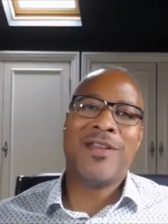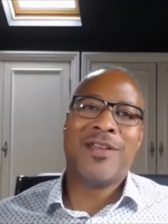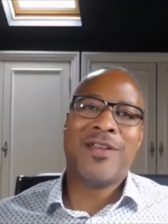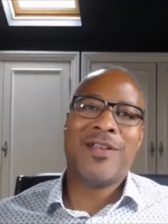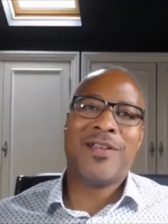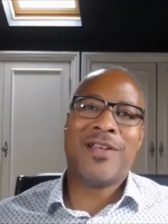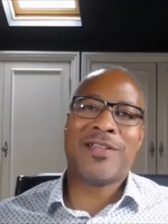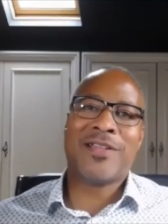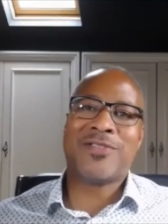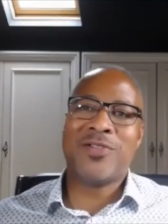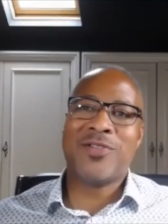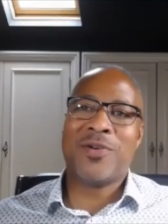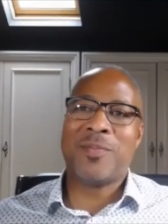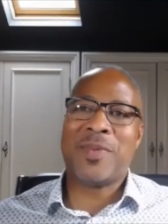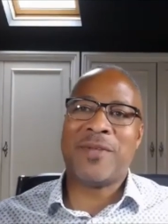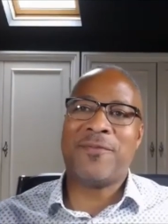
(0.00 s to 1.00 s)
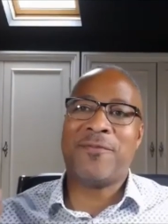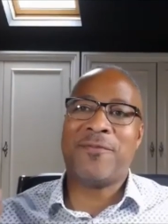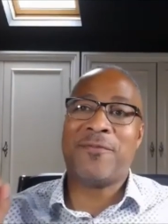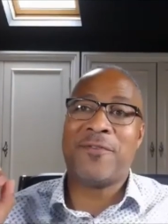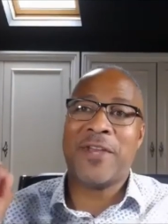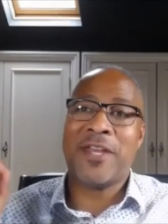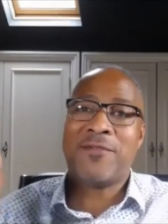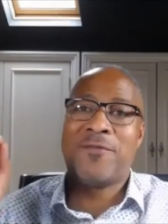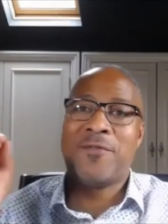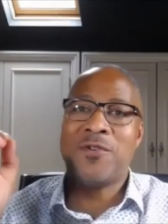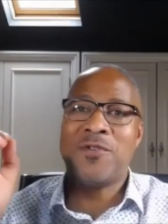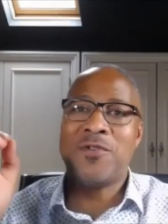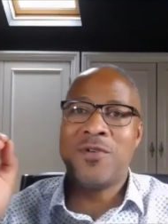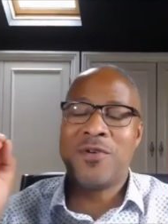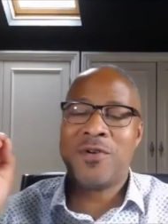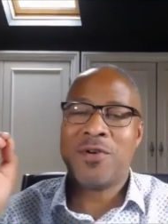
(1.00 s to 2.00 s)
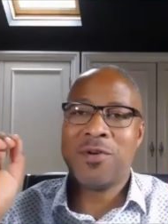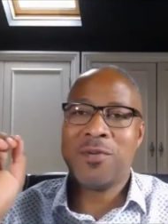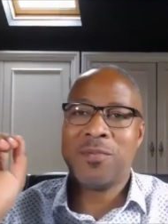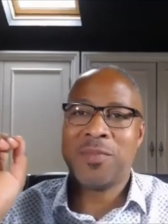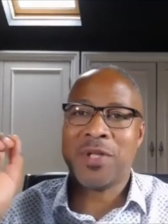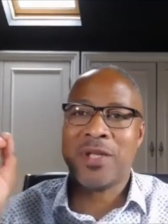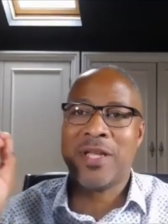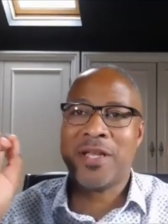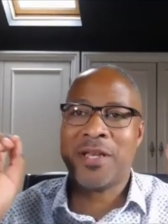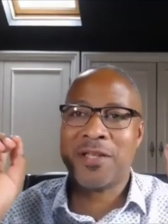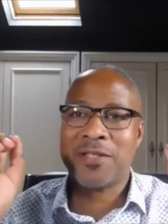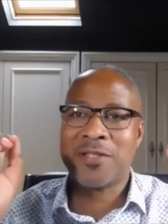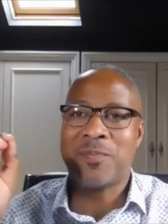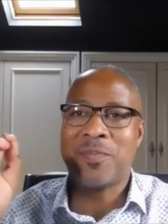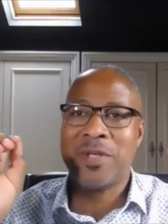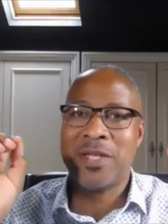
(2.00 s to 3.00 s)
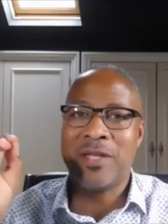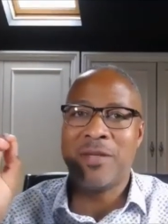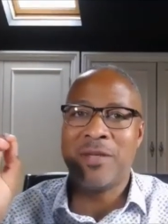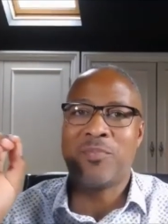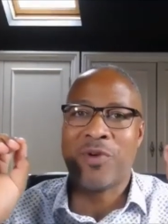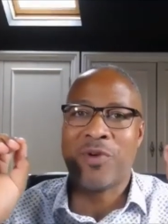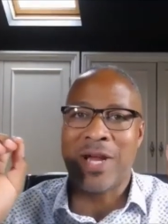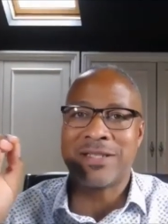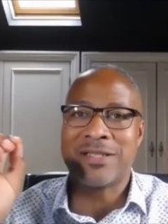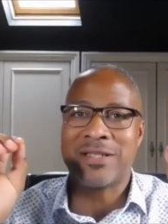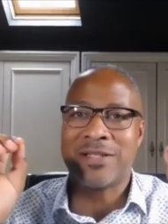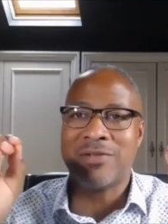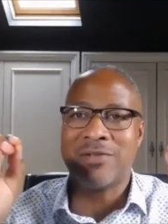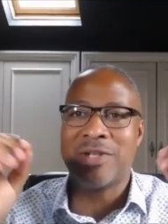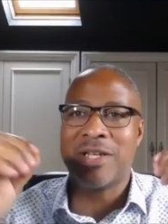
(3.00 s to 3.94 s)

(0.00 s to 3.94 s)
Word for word: Mm-hmm. Let's not be fearful, but let us be practical.